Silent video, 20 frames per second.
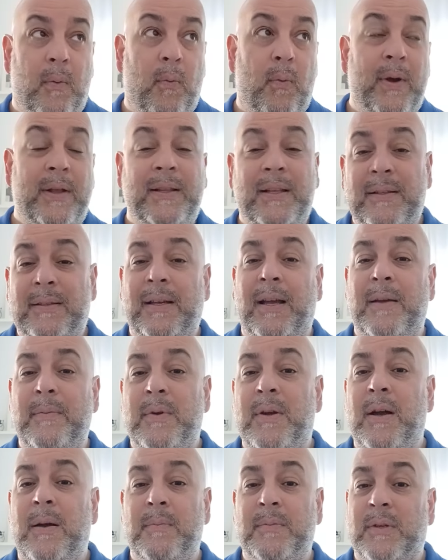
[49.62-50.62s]
When the
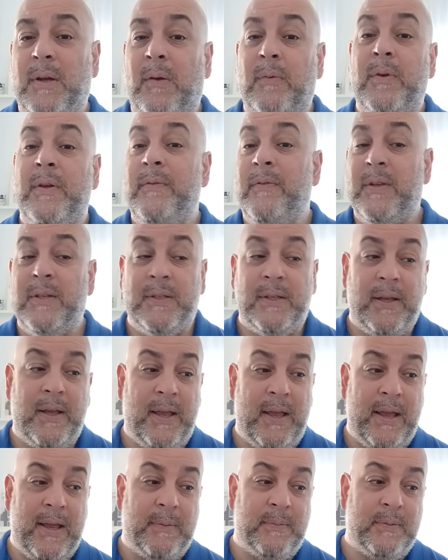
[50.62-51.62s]
time comes, I'll revisit
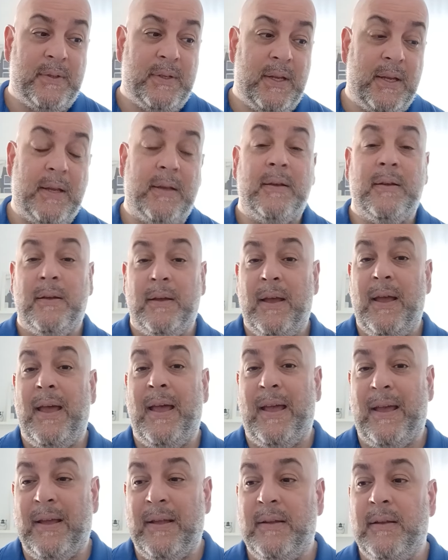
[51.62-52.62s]
AMC.
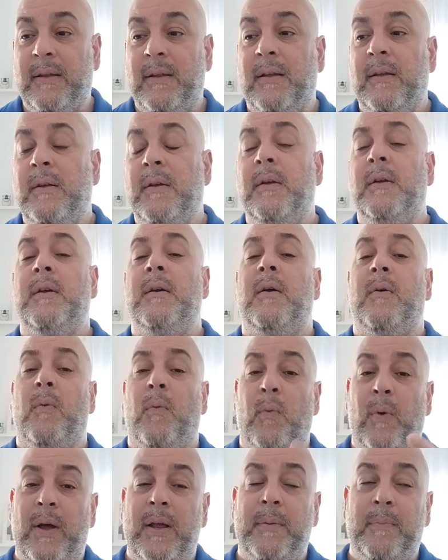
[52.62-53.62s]
And
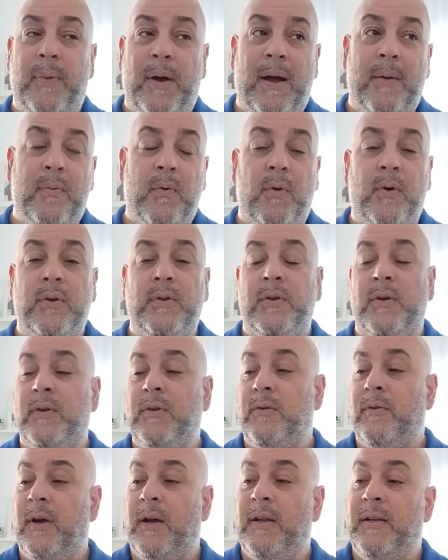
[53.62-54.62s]
when Popcorn
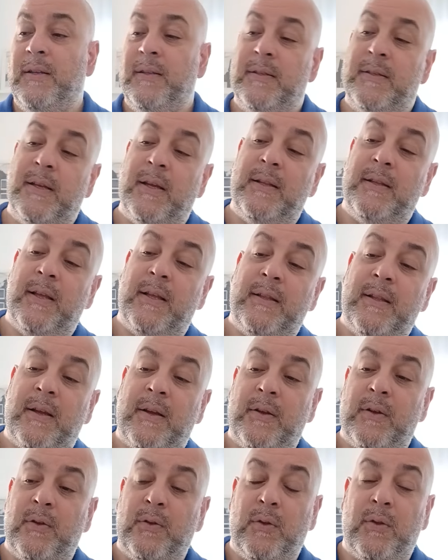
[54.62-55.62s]
turned around and said that they're
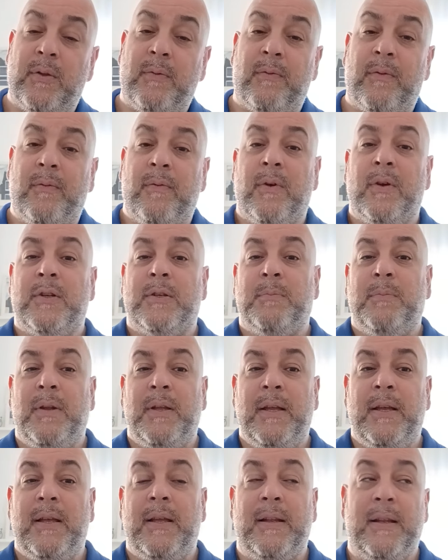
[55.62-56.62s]
going to do the reverse
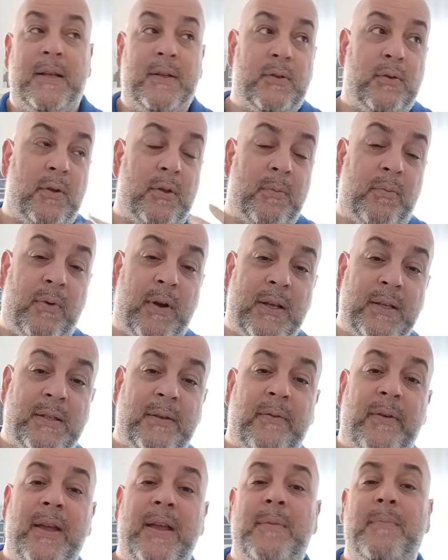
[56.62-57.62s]
split, and I saw the price
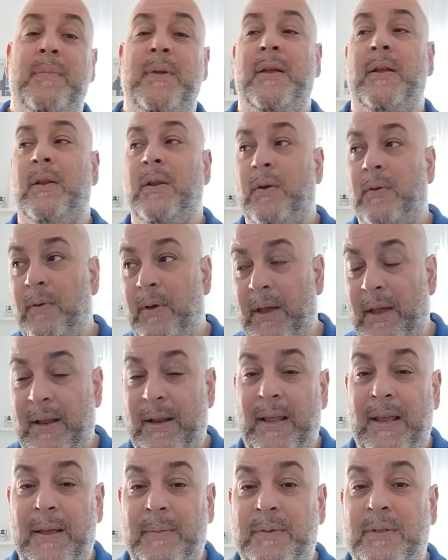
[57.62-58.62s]
of Ape being low
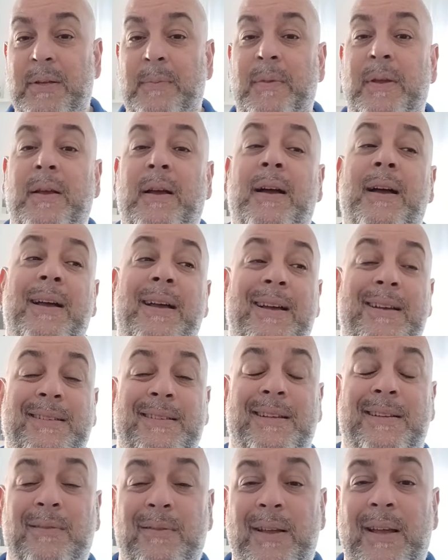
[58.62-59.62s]
and AMC being high, I
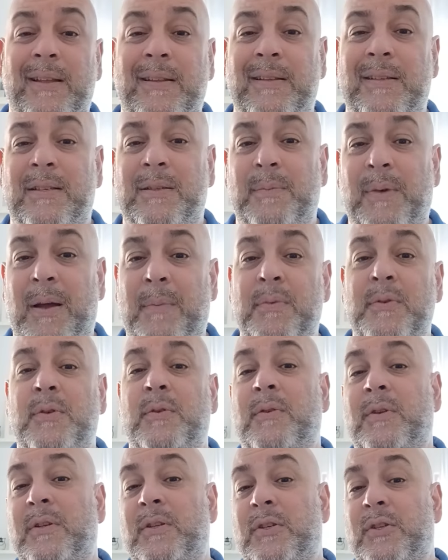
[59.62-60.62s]
said, okay, this is my
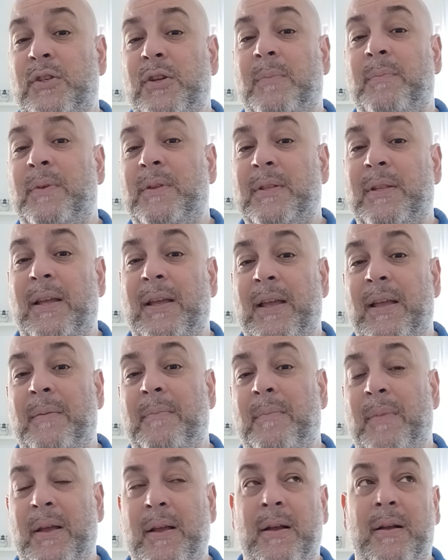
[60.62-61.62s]
opportunity to jump into
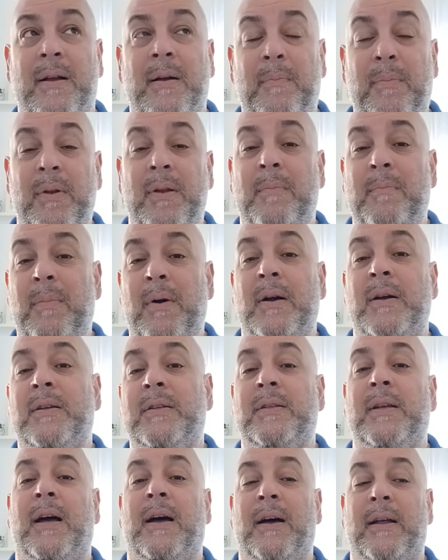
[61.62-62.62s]
Ape, make a couple of
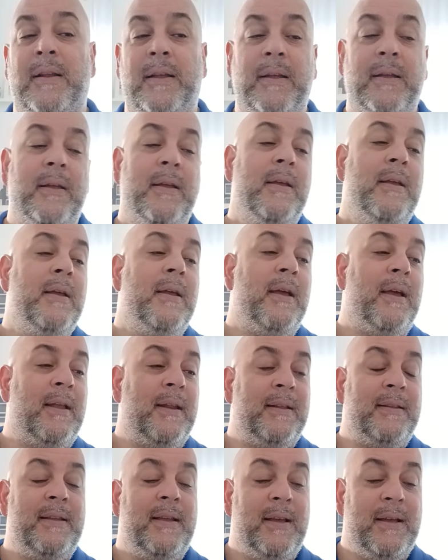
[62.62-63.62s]
bucks on it. And
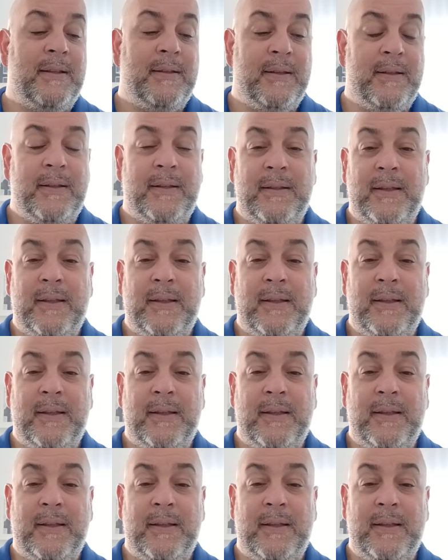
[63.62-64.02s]
at the end of the